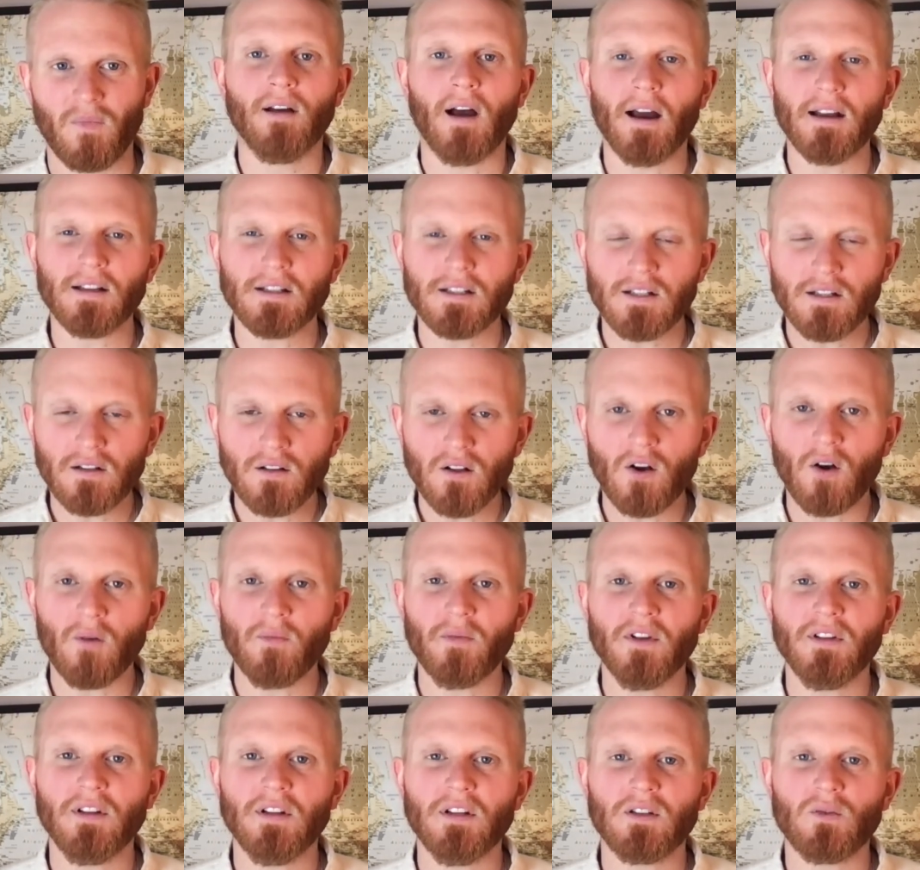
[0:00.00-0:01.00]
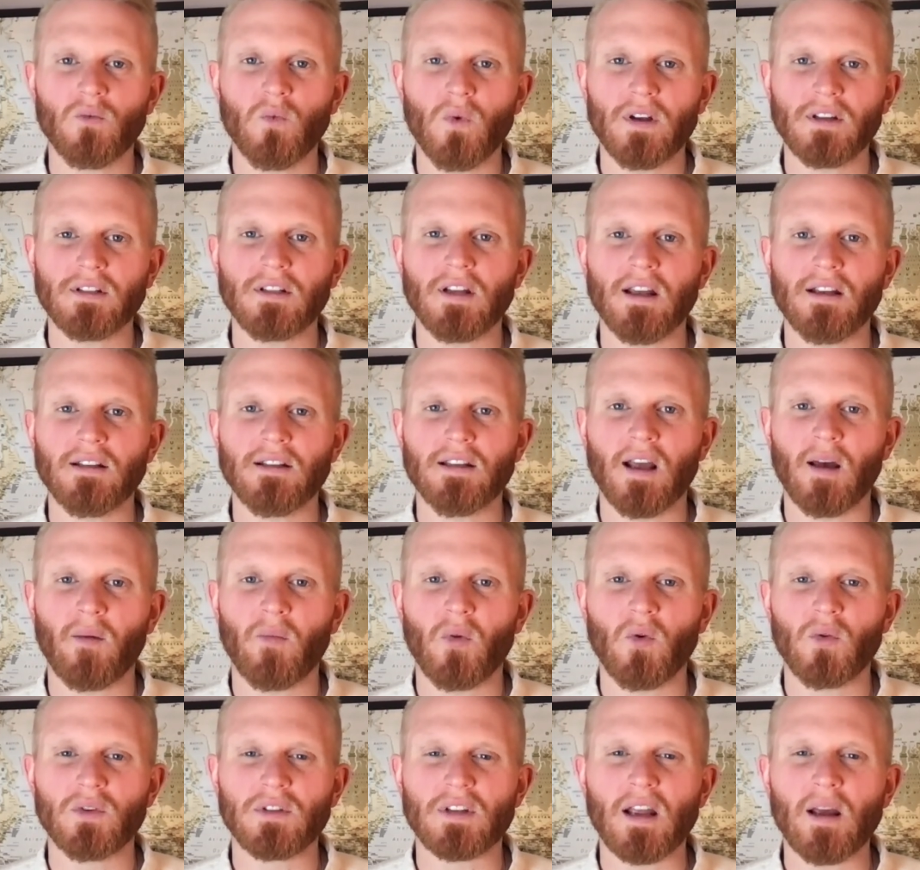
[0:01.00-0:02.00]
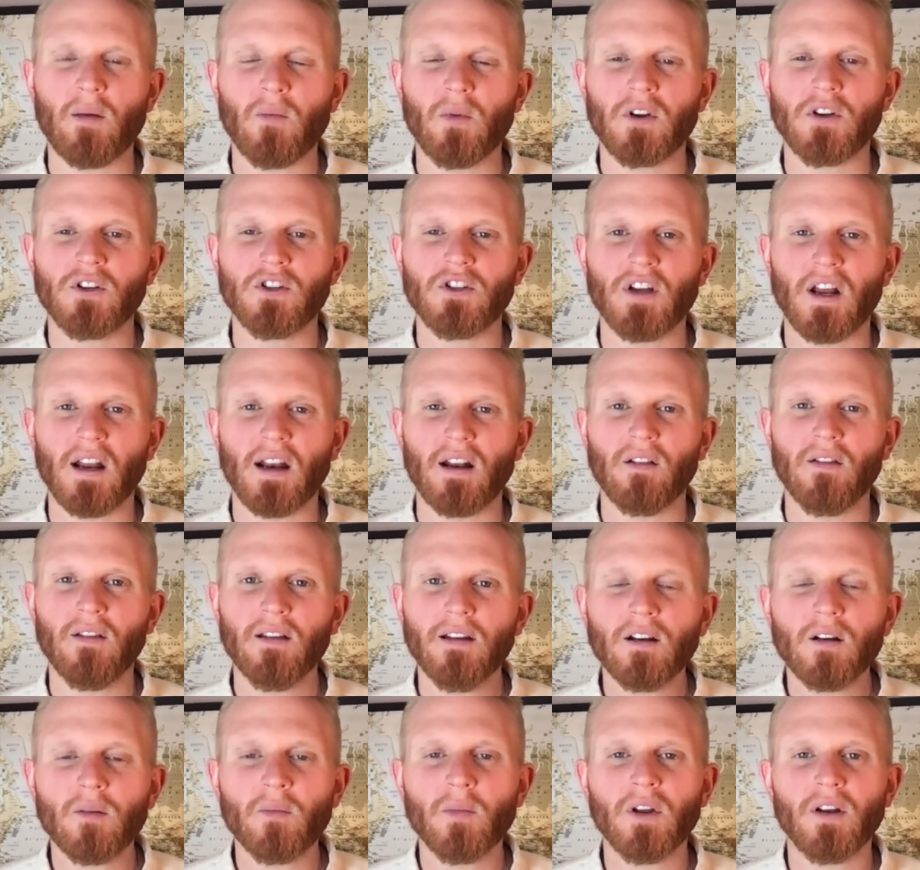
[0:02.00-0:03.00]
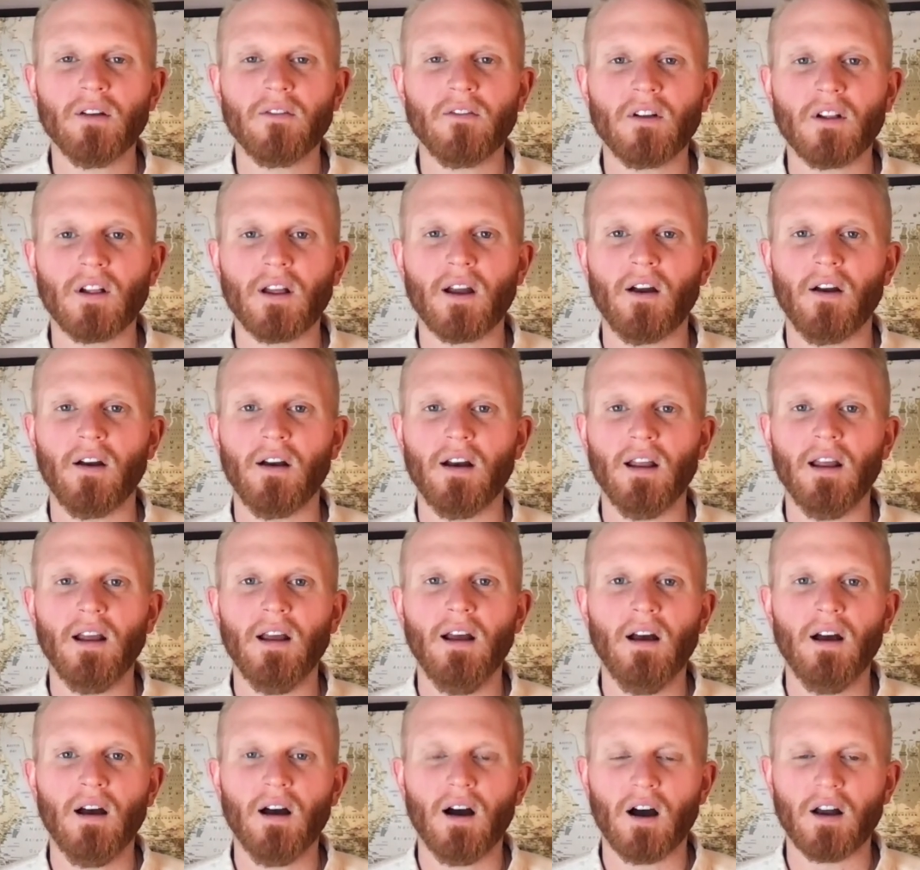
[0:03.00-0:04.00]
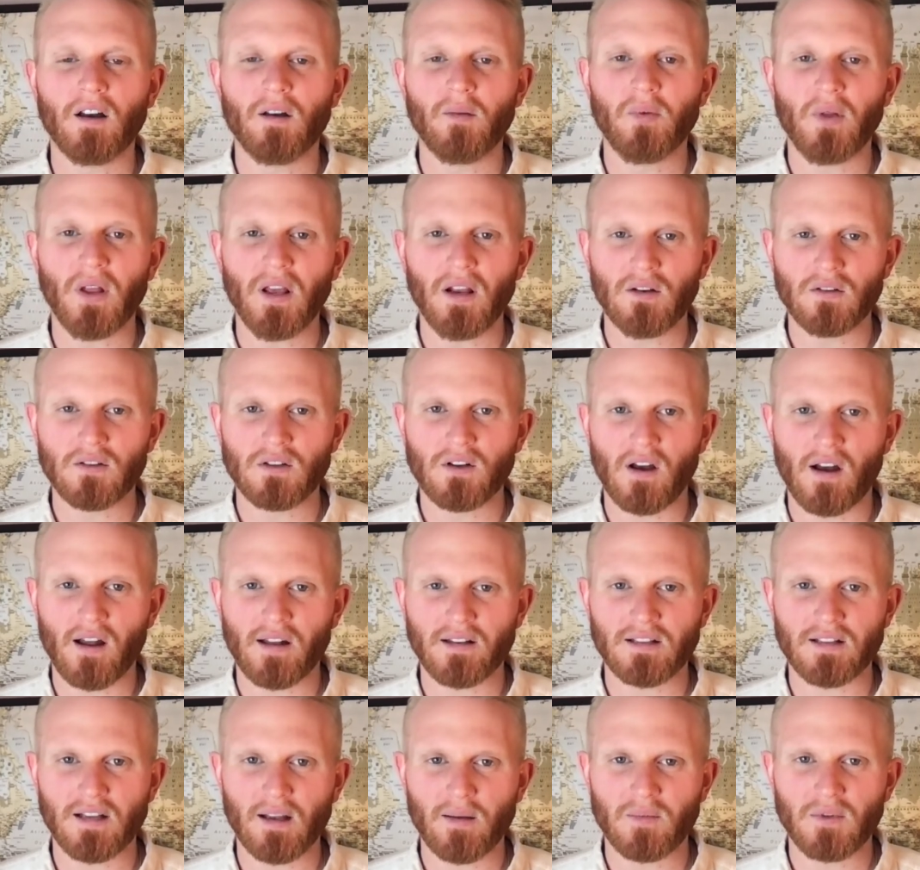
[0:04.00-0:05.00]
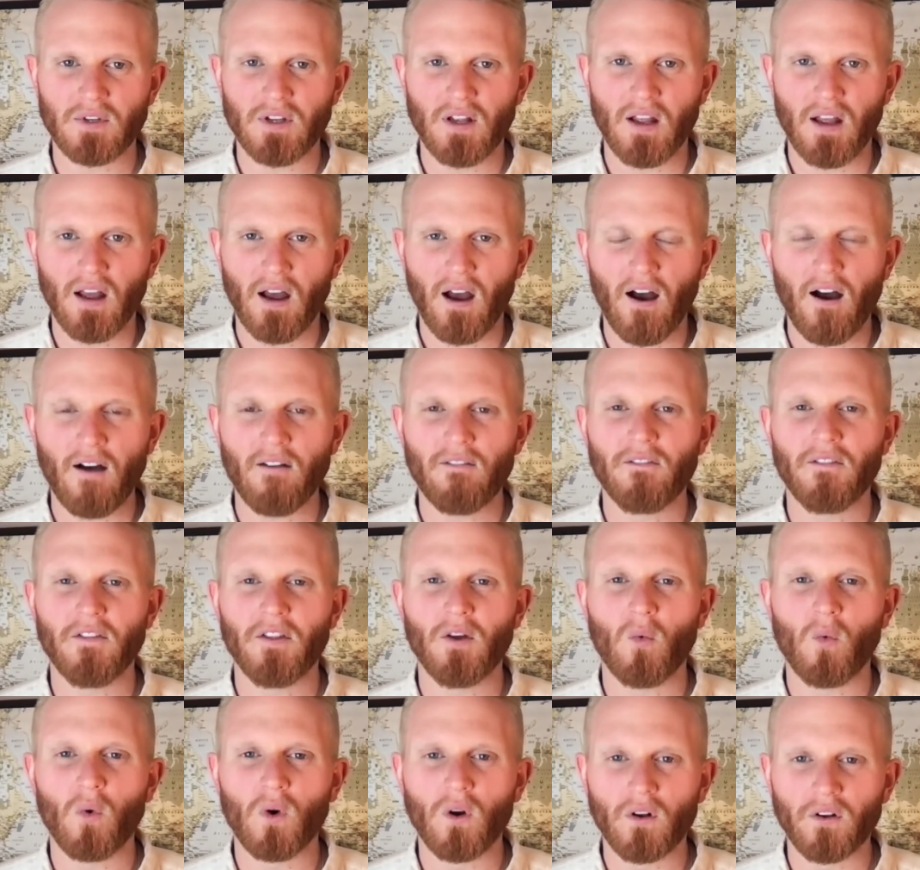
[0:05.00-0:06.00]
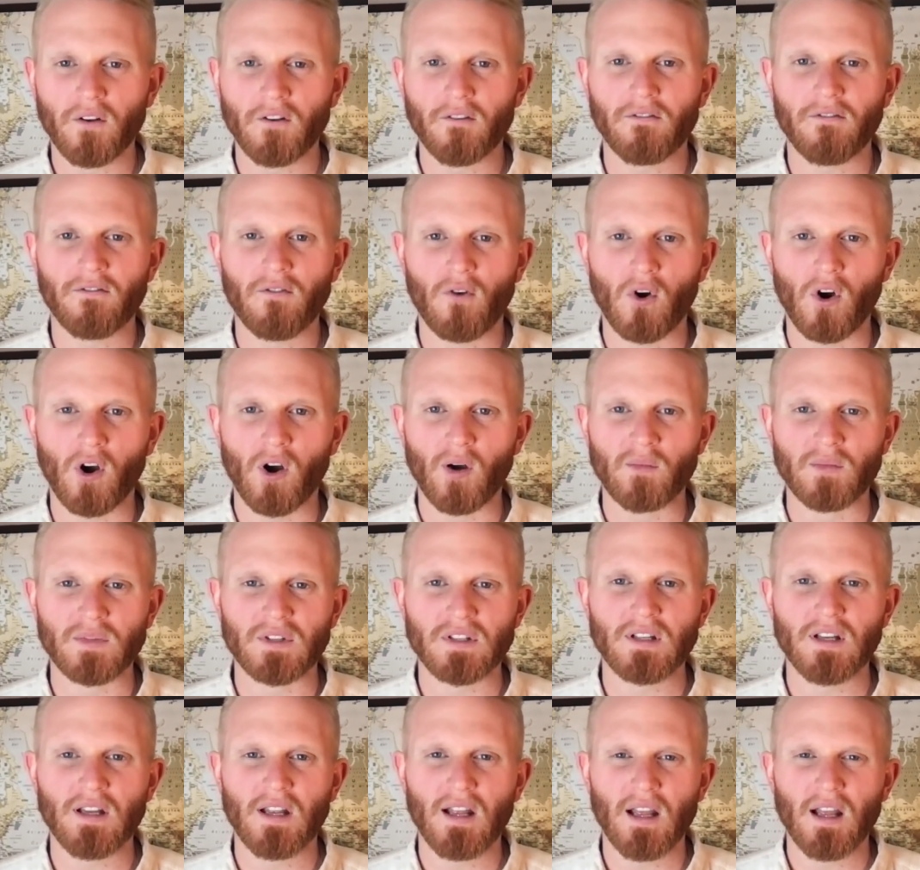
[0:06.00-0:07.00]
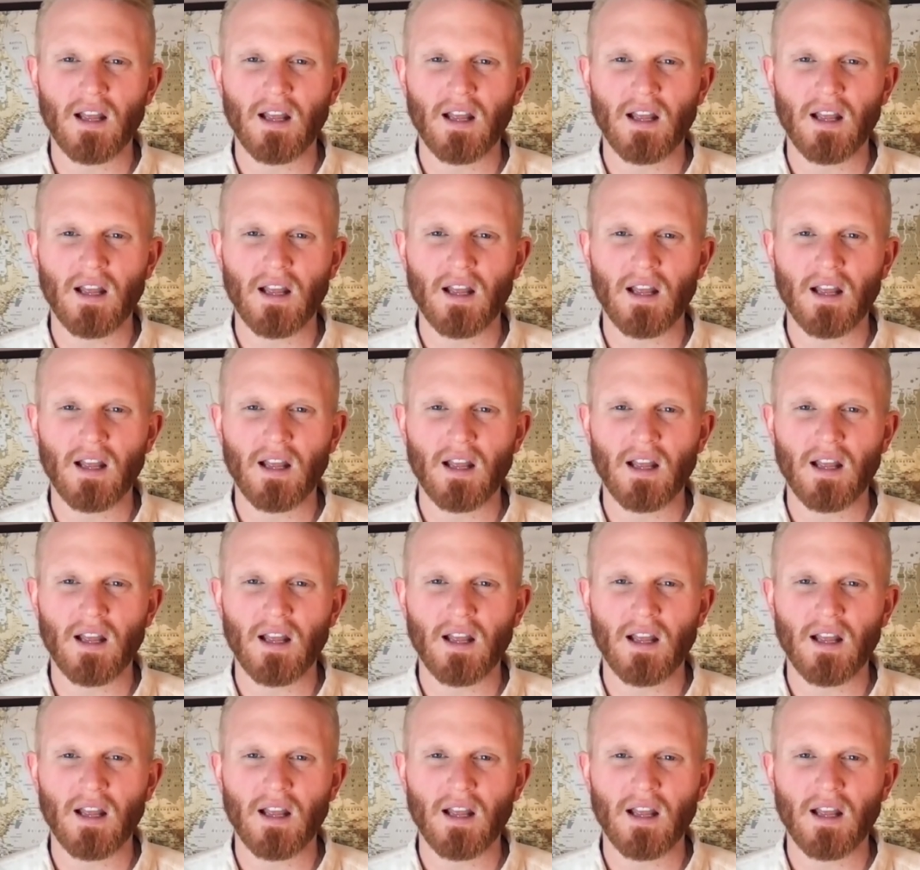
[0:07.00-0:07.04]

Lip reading: I still hope that this whisk example was able to shed a little bit of clarity onto Plato's concept of the world of forms.